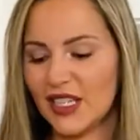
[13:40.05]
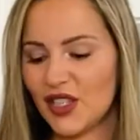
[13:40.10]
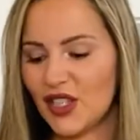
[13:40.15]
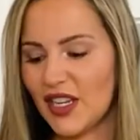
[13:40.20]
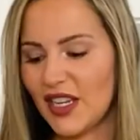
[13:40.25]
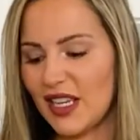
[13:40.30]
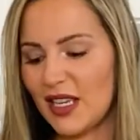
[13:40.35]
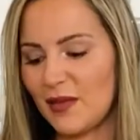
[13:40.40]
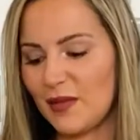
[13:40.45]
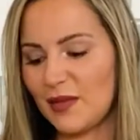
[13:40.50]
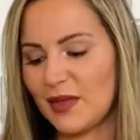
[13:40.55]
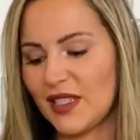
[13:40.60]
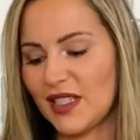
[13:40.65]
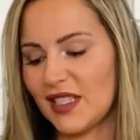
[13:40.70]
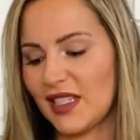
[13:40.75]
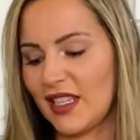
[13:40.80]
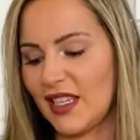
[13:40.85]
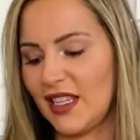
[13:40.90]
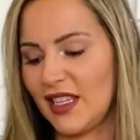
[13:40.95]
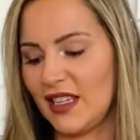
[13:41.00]
chips
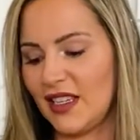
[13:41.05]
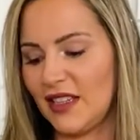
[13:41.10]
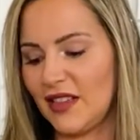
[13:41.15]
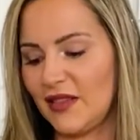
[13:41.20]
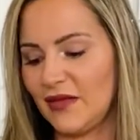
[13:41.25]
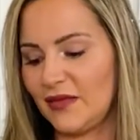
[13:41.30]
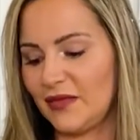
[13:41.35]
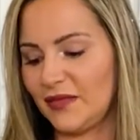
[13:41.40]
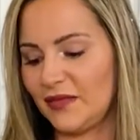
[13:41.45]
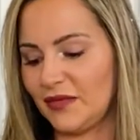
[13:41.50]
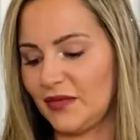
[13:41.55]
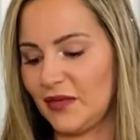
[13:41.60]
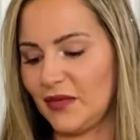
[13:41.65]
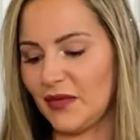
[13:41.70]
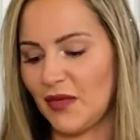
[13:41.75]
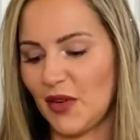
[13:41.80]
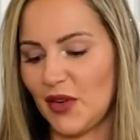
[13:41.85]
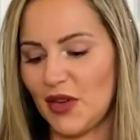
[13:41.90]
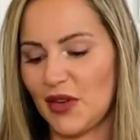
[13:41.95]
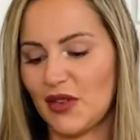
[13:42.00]

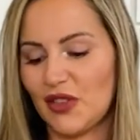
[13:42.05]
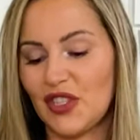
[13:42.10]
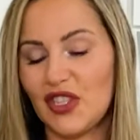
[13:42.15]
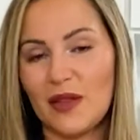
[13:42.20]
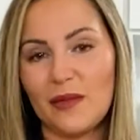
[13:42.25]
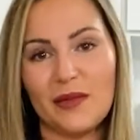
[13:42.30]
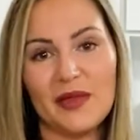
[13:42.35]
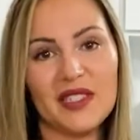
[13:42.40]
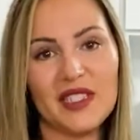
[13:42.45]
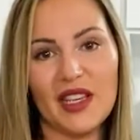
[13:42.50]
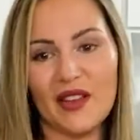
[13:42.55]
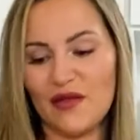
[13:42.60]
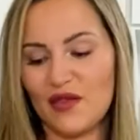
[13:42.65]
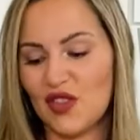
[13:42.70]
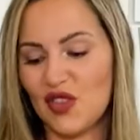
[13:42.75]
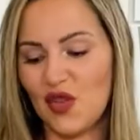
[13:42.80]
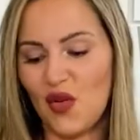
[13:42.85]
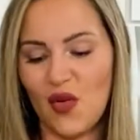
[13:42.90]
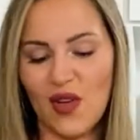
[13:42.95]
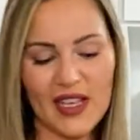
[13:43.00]
are your chips of
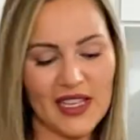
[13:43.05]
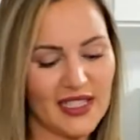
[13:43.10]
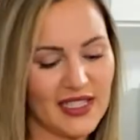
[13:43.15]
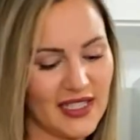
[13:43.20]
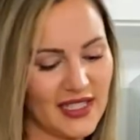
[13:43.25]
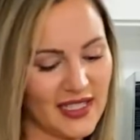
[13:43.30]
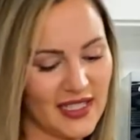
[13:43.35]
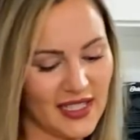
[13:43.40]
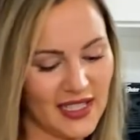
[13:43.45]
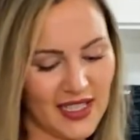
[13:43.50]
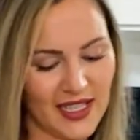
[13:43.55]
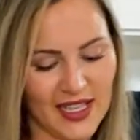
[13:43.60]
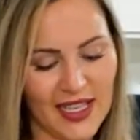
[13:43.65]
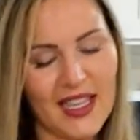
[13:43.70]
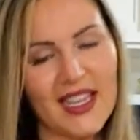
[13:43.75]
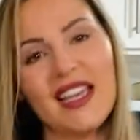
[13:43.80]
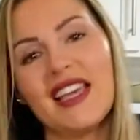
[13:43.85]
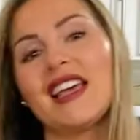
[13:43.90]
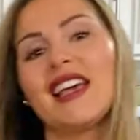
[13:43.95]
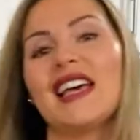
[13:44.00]
choice.
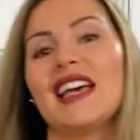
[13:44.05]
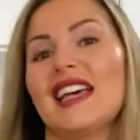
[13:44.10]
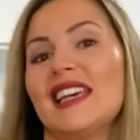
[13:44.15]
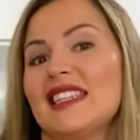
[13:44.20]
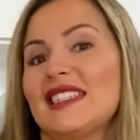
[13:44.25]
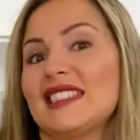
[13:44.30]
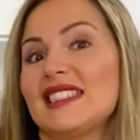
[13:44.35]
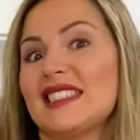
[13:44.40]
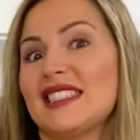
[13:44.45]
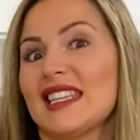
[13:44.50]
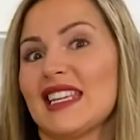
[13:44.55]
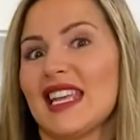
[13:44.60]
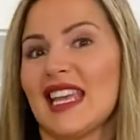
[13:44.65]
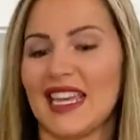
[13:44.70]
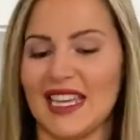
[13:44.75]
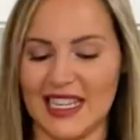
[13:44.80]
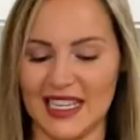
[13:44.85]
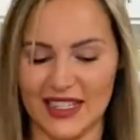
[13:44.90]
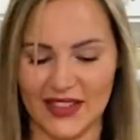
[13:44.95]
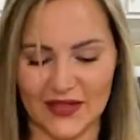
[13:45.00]
And dig
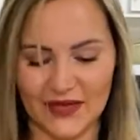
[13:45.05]
in.